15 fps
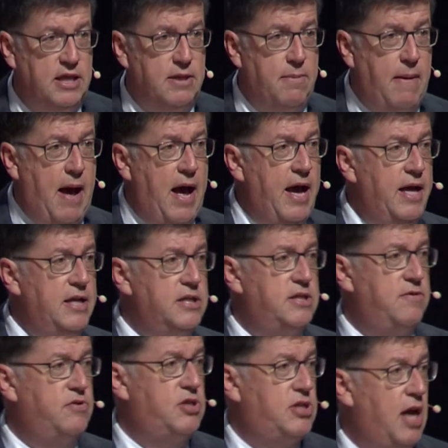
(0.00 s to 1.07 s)
in the
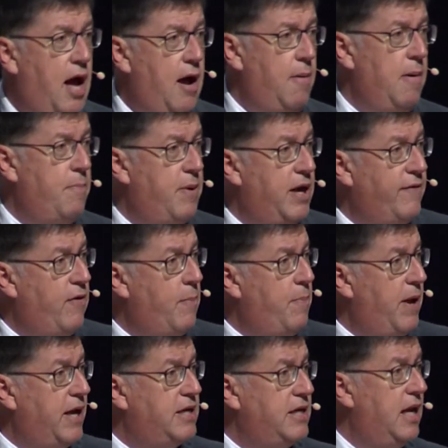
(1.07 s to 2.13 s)
minds of some, a bit of a
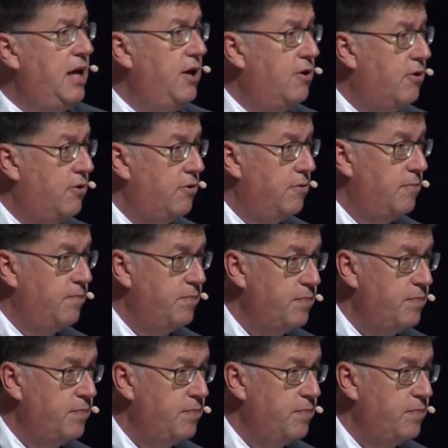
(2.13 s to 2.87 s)
big deal.